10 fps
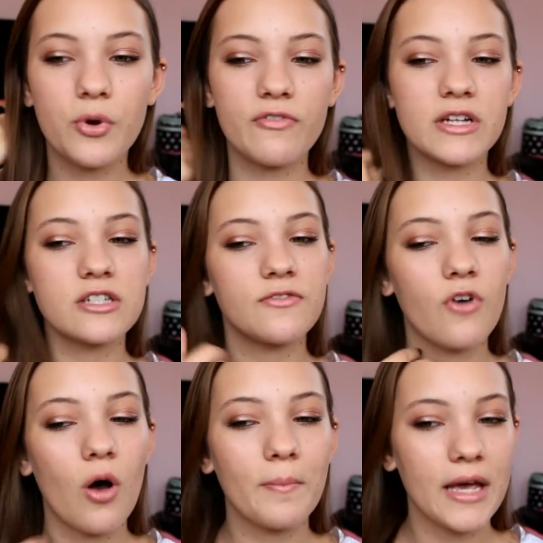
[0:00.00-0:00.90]
perfect
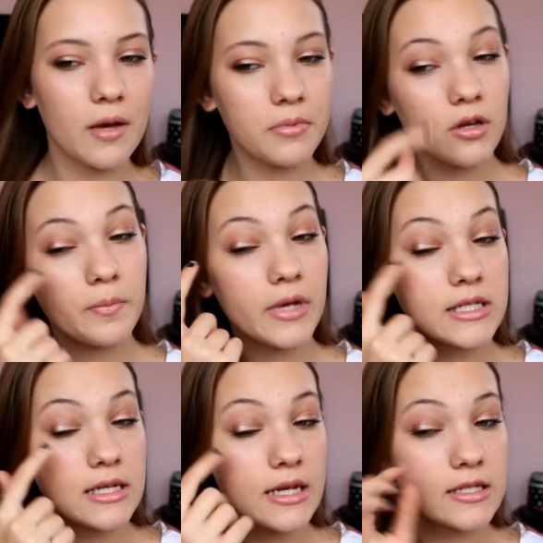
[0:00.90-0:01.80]
fall makeup look
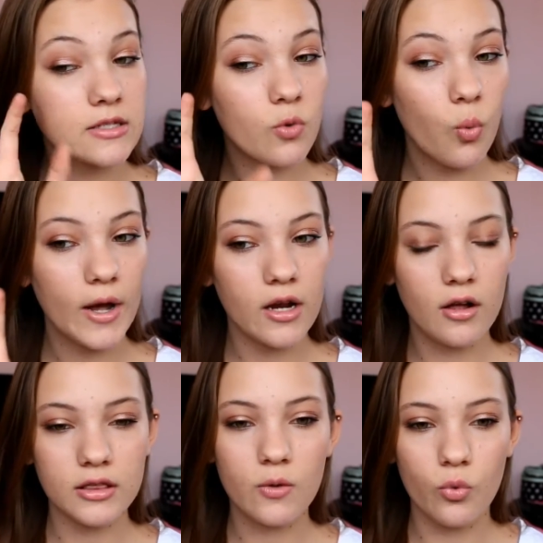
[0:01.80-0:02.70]
because it is quite
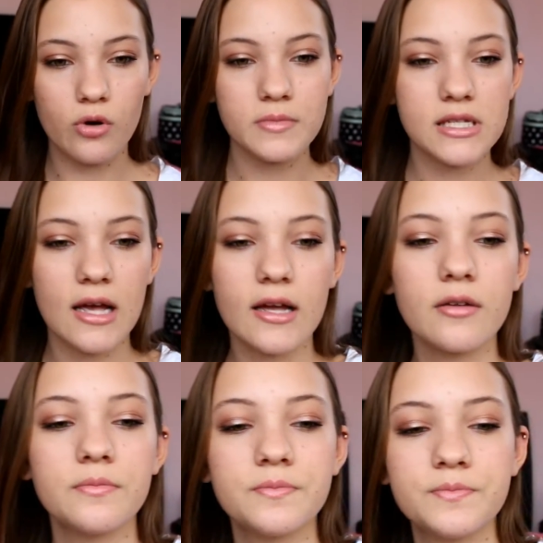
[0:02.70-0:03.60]
on the warm side.